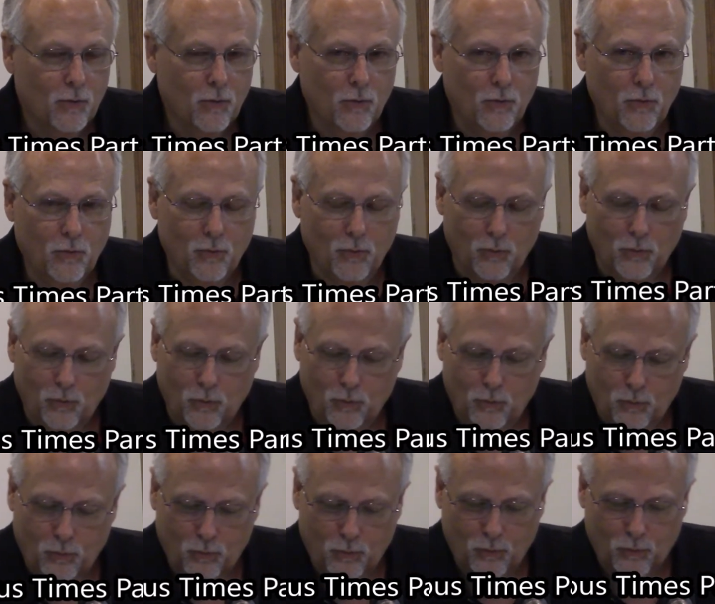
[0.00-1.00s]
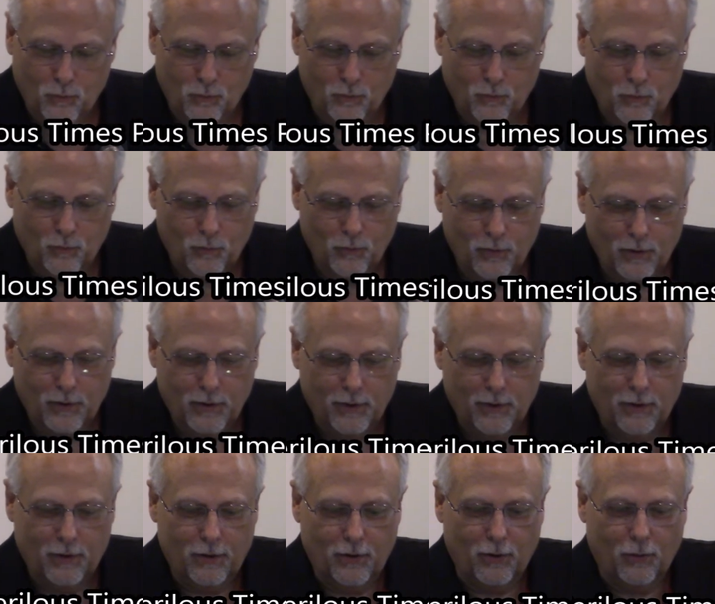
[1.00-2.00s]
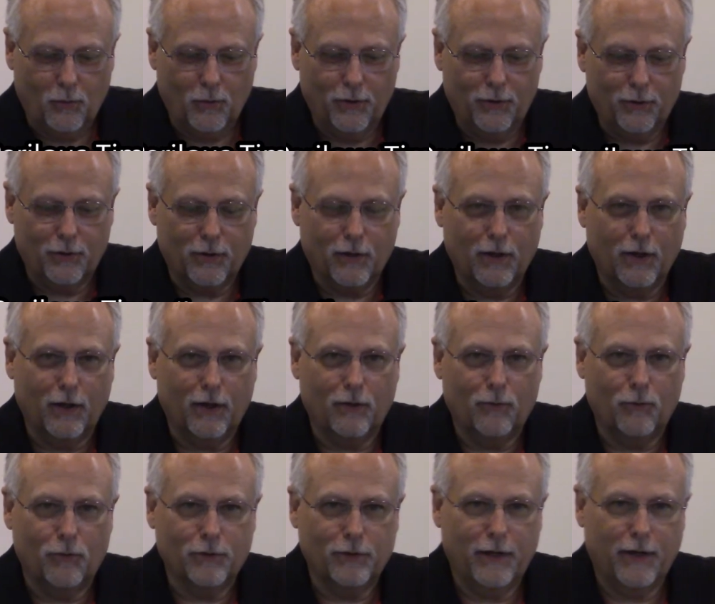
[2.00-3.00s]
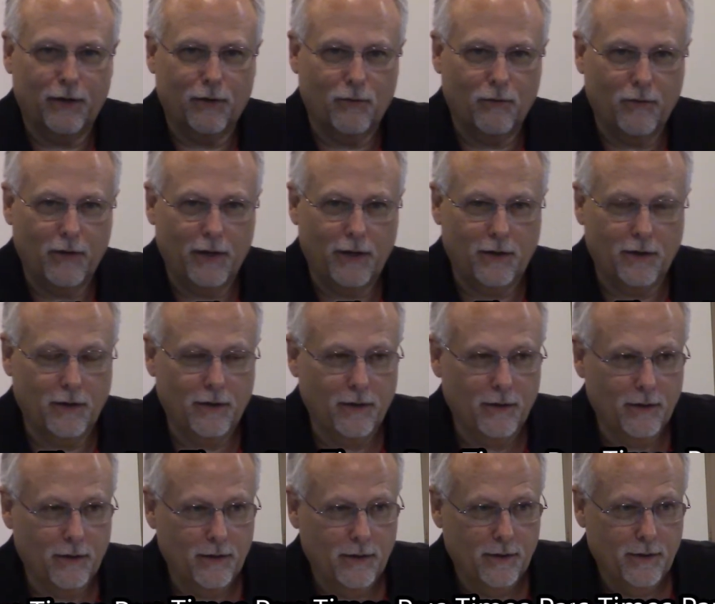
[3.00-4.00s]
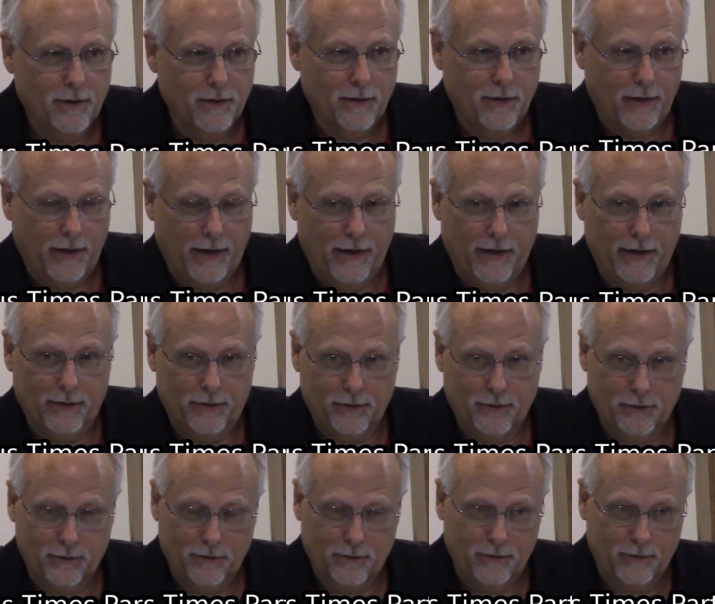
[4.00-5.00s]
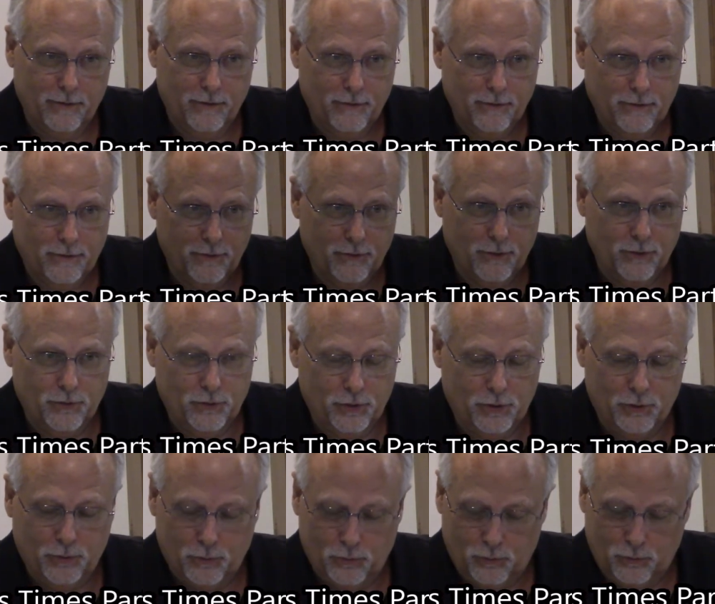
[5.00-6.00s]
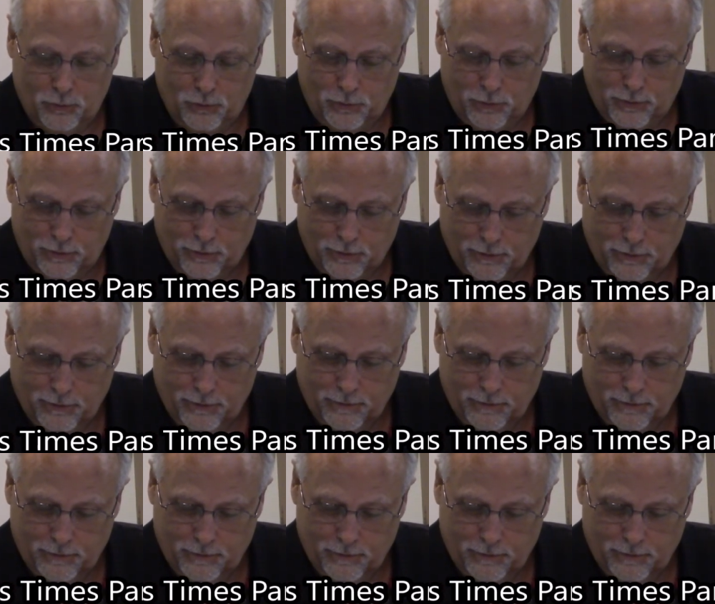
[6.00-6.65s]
Ooh, no wonder God was aggravated at the Jews.